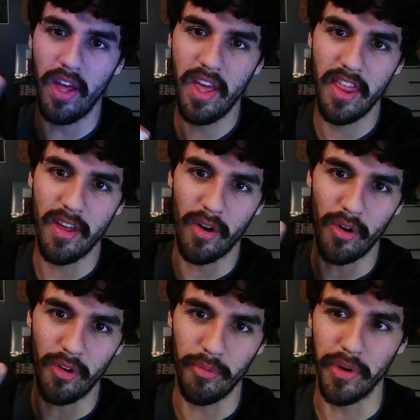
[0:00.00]
the
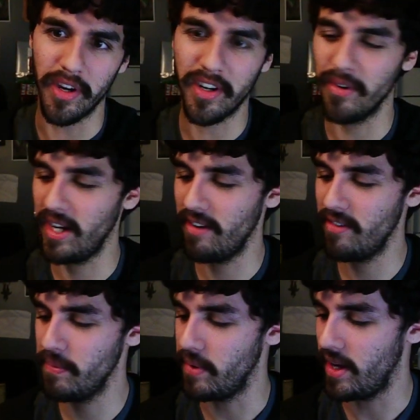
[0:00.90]
whole book or
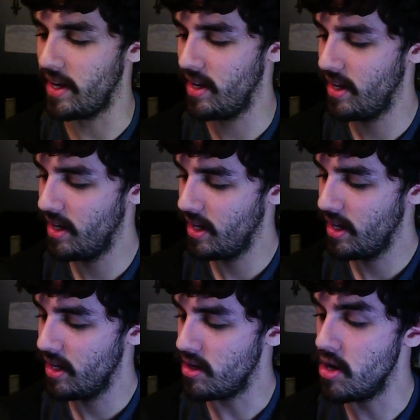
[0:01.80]
whatever. But
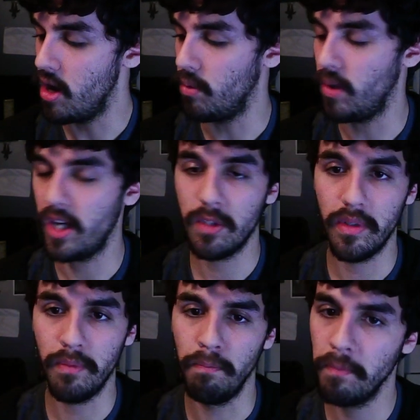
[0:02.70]
no,
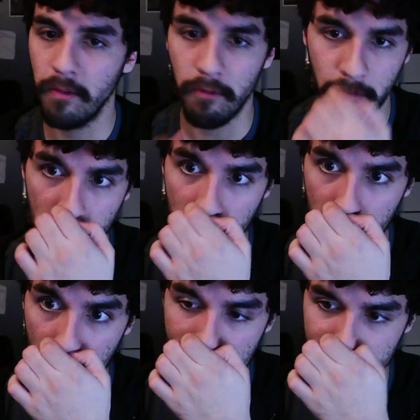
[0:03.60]
Watchmen, very
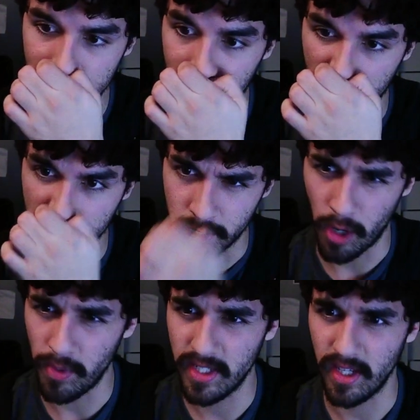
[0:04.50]
classic. It's
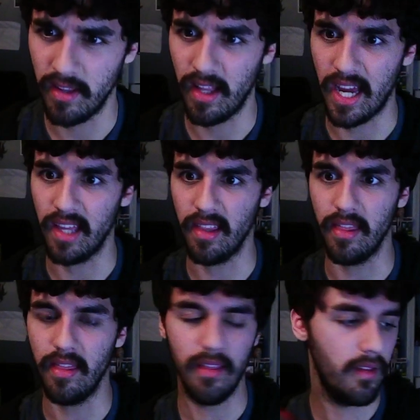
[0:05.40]
always in like
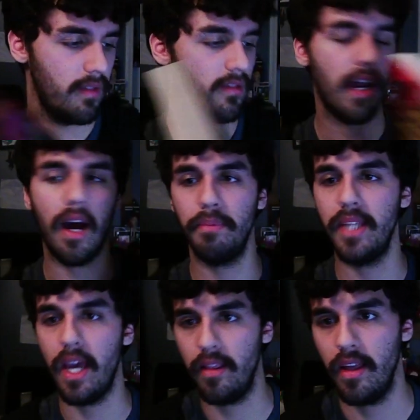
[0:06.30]
top
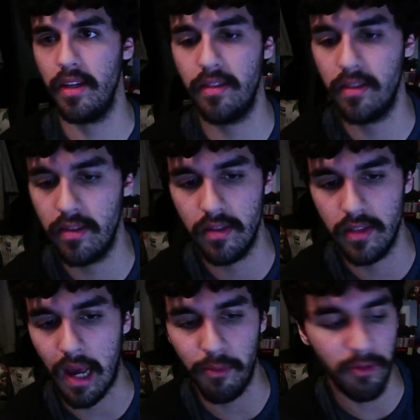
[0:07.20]
10 lists,
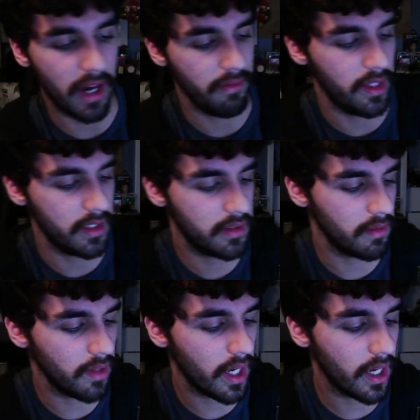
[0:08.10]
top 5 lists of
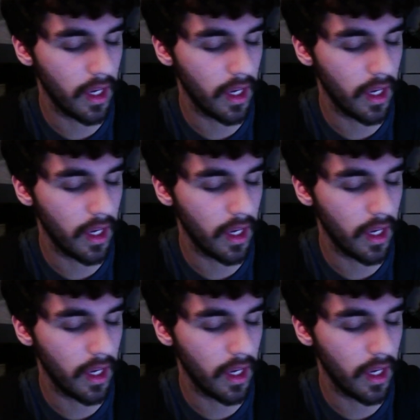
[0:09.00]
like